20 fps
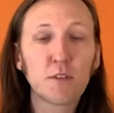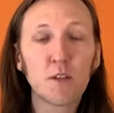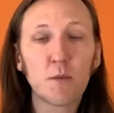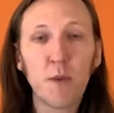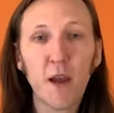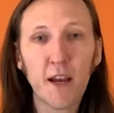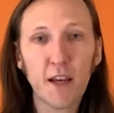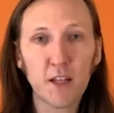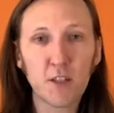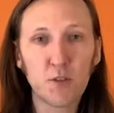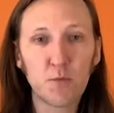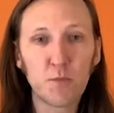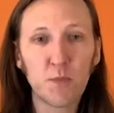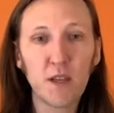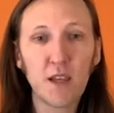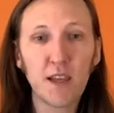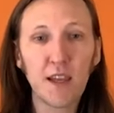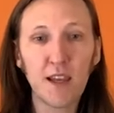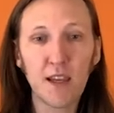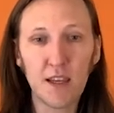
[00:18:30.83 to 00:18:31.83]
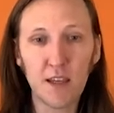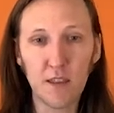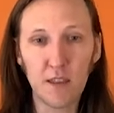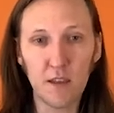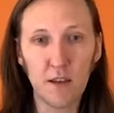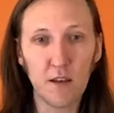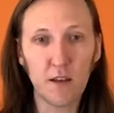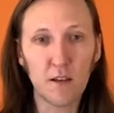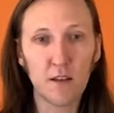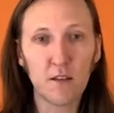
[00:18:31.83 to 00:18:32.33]
to package B in
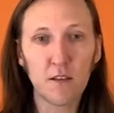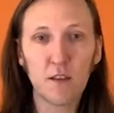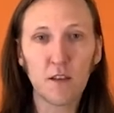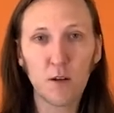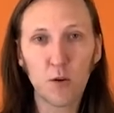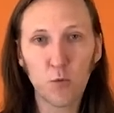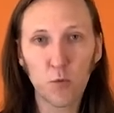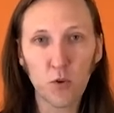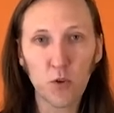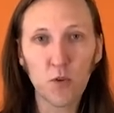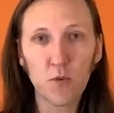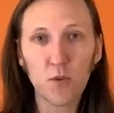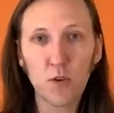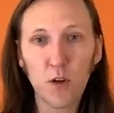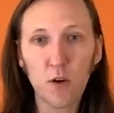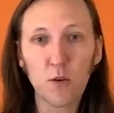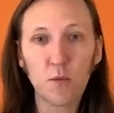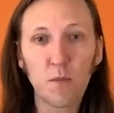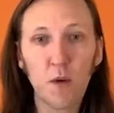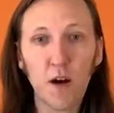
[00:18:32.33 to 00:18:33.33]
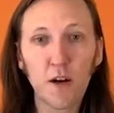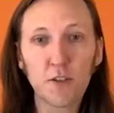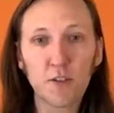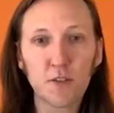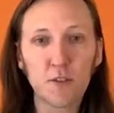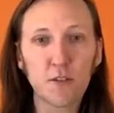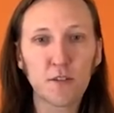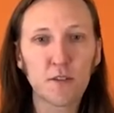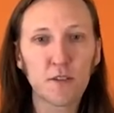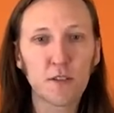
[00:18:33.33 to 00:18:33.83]
the root node
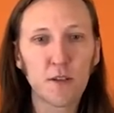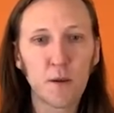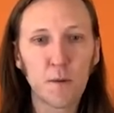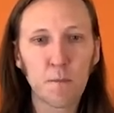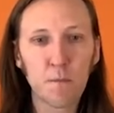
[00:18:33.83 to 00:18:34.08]
modules.